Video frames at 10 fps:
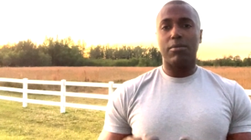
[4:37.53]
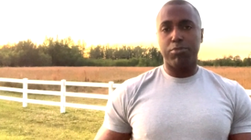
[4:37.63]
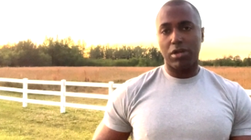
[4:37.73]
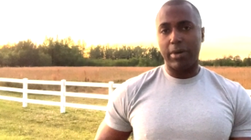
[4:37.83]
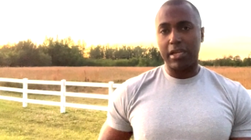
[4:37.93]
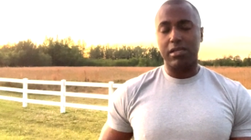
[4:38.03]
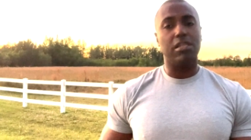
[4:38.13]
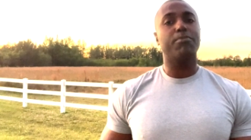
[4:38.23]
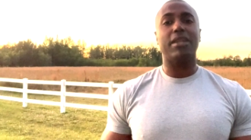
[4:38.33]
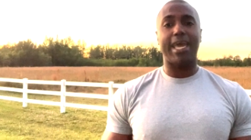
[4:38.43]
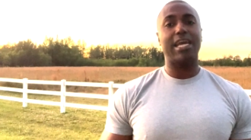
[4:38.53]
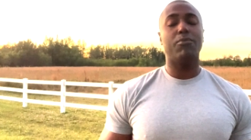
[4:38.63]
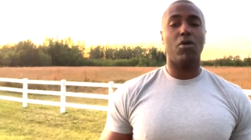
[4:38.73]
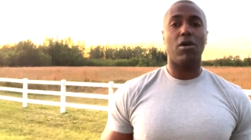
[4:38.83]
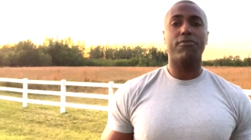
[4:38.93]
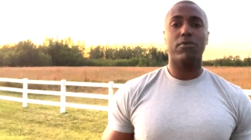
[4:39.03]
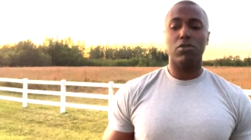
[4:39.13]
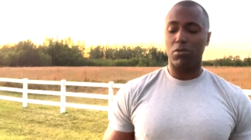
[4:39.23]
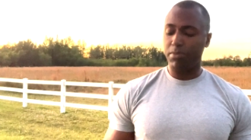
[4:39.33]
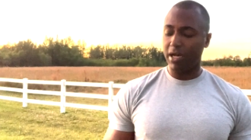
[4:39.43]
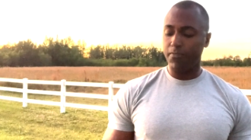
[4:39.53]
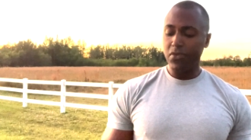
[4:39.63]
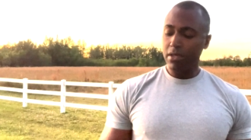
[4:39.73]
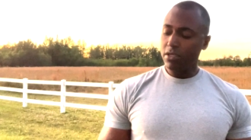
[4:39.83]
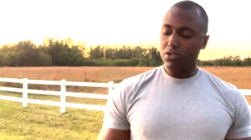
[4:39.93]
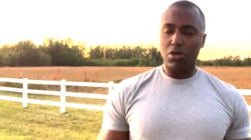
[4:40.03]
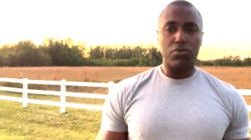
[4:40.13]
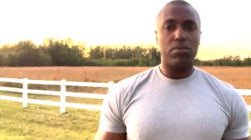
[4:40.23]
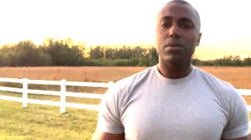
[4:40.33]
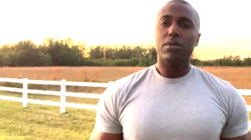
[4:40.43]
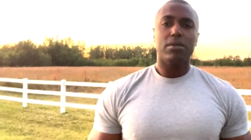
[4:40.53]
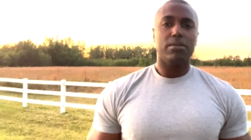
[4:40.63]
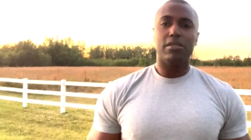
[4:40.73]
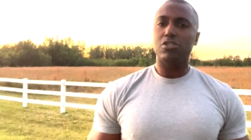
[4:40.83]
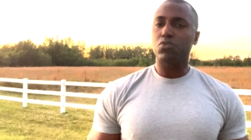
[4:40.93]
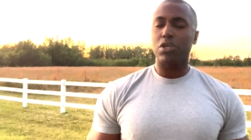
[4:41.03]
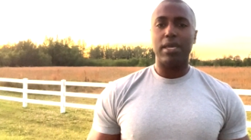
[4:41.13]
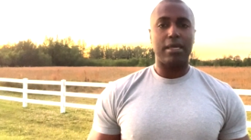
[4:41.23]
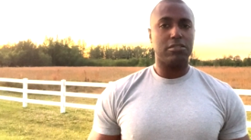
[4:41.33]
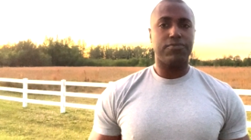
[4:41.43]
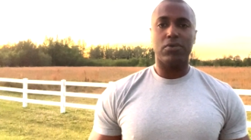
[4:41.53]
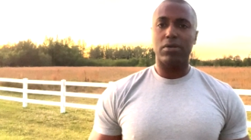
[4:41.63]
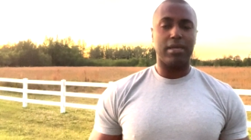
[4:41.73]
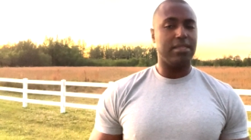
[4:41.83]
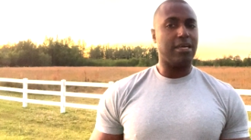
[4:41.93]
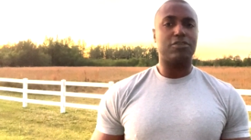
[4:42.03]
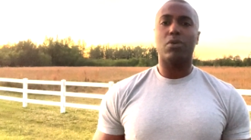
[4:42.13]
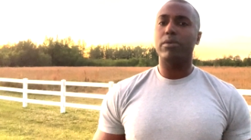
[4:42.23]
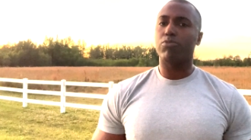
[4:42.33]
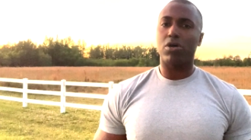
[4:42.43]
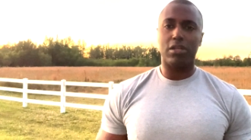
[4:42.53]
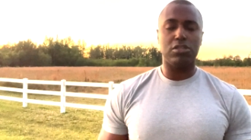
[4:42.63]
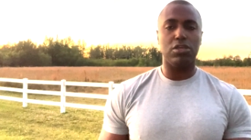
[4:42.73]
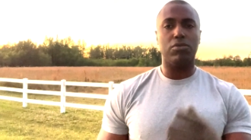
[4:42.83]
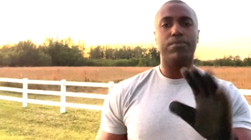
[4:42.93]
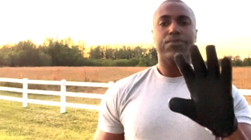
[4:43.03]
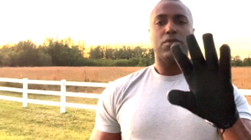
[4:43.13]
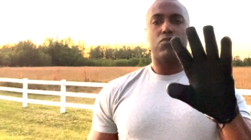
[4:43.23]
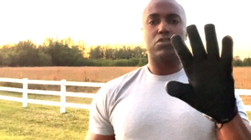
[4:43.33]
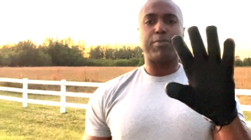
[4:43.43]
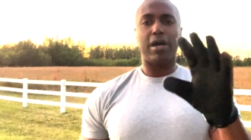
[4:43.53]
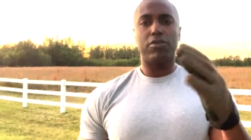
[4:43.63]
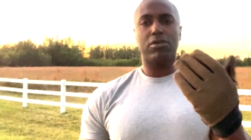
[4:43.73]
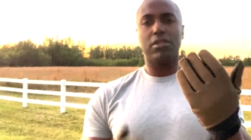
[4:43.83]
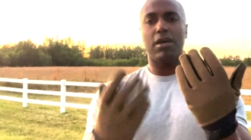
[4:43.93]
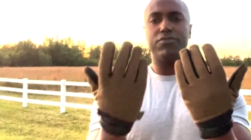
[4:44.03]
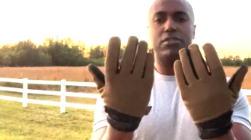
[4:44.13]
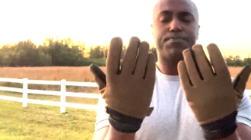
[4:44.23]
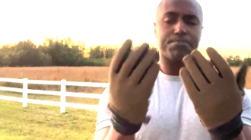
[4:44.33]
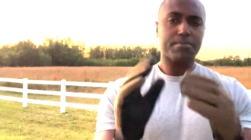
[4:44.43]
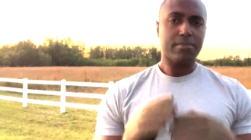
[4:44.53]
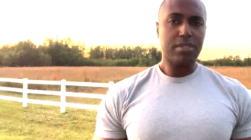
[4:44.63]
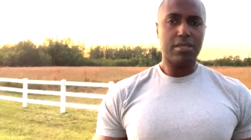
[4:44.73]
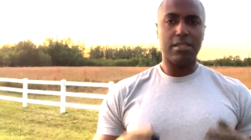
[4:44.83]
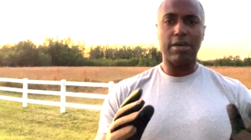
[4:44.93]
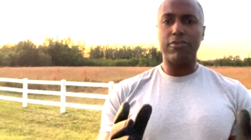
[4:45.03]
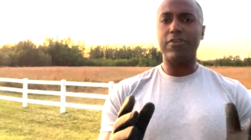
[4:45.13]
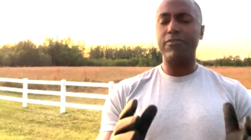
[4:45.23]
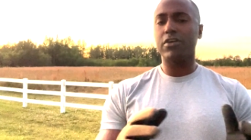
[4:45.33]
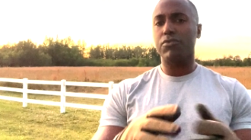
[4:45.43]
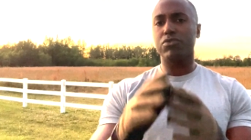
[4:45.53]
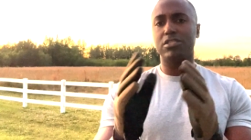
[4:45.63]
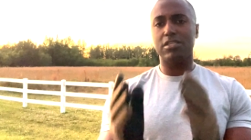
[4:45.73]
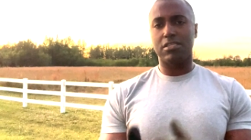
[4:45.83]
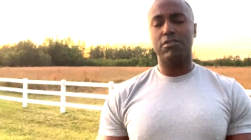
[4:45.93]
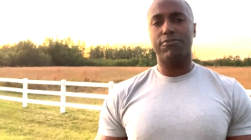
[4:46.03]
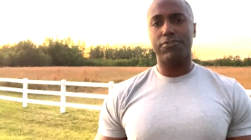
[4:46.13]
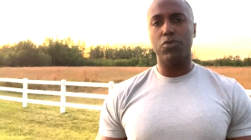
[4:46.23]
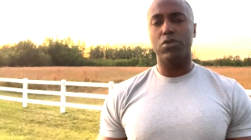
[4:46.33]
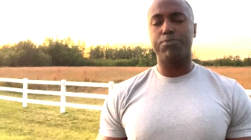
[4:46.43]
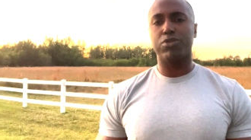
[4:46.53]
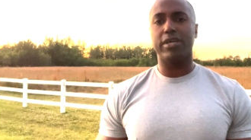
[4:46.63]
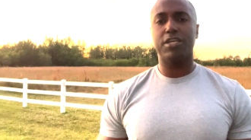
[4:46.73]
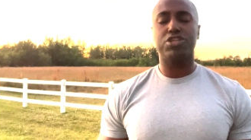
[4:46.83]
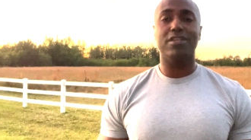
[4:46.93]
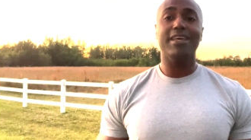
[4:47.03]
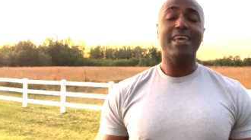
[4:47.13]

put them on a clip and hang them off your belt. So this is what you asked for and that's why we brought it to you. Responder gloves, level five cut resistant, fluid protection,